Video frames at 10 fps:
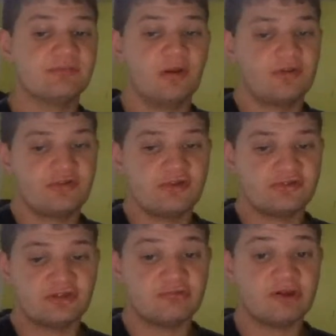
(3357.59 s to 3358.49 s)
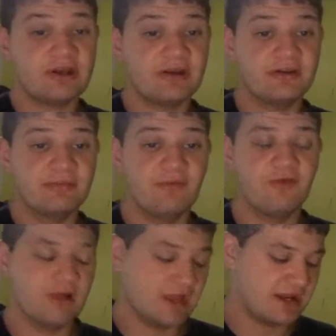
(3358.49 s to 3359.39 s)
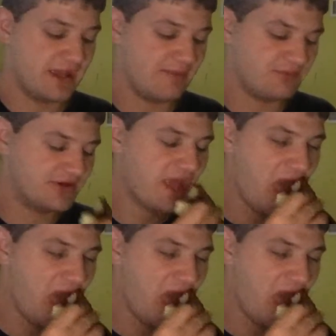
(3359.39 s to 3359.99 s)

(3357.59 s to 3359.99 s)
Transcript: Well, Toys R Us went under before that happened.